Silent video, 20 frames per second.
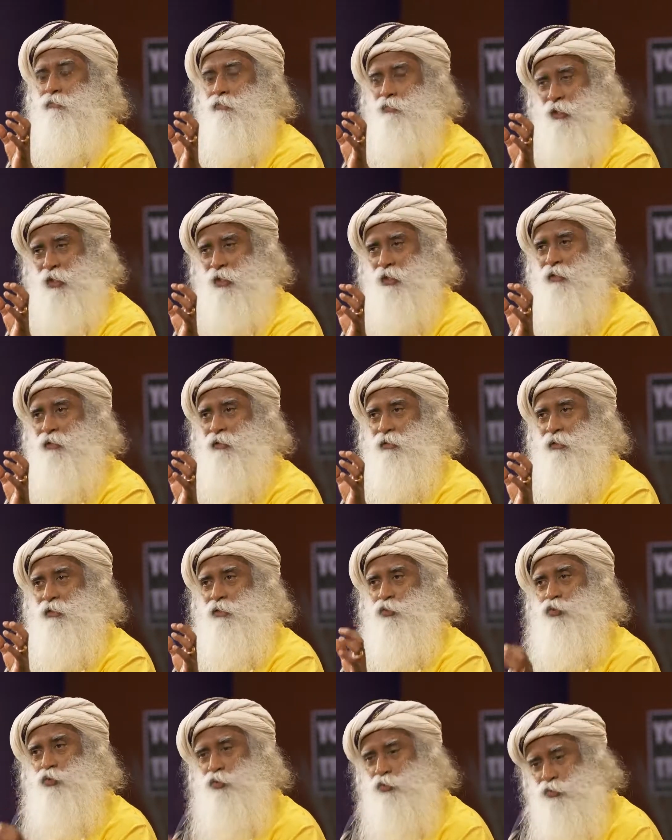Why?
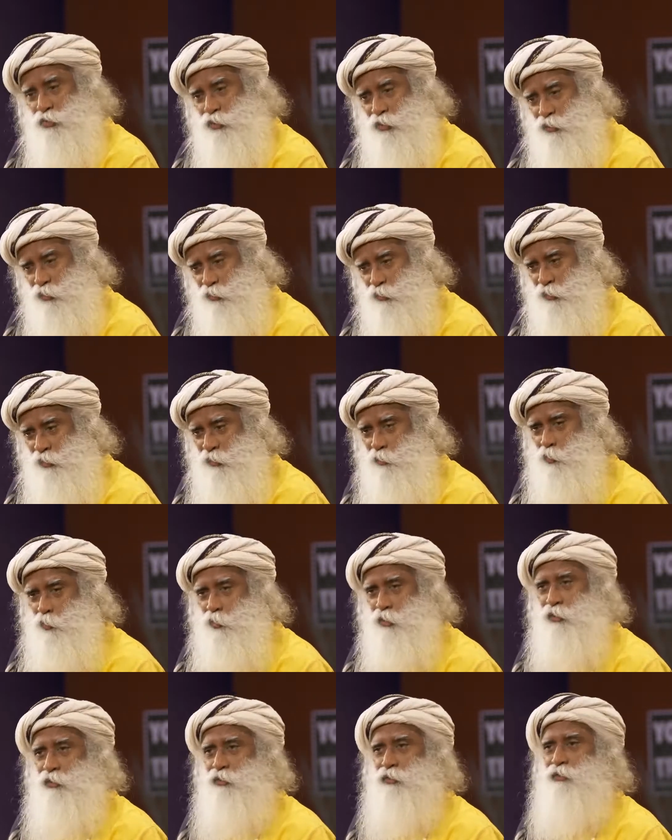To turn you
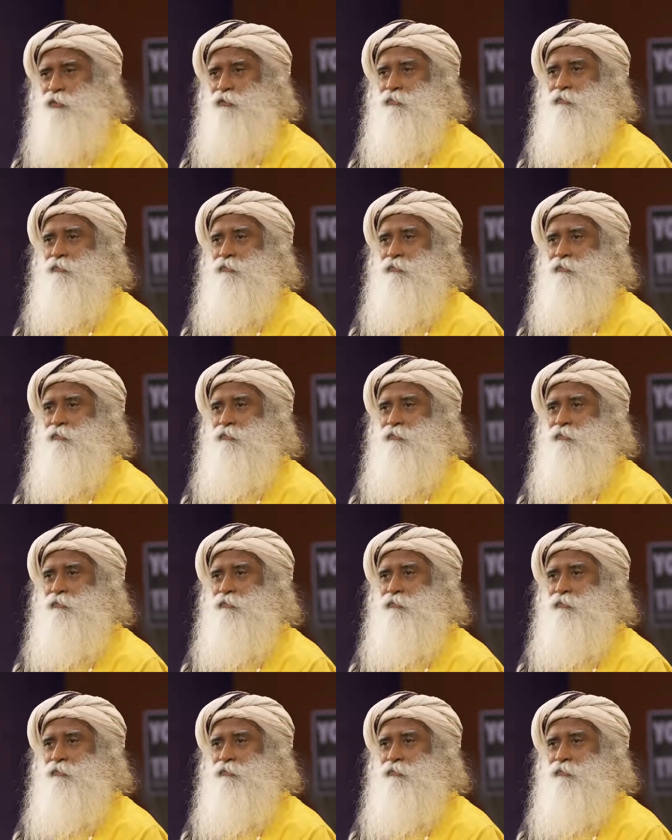inward.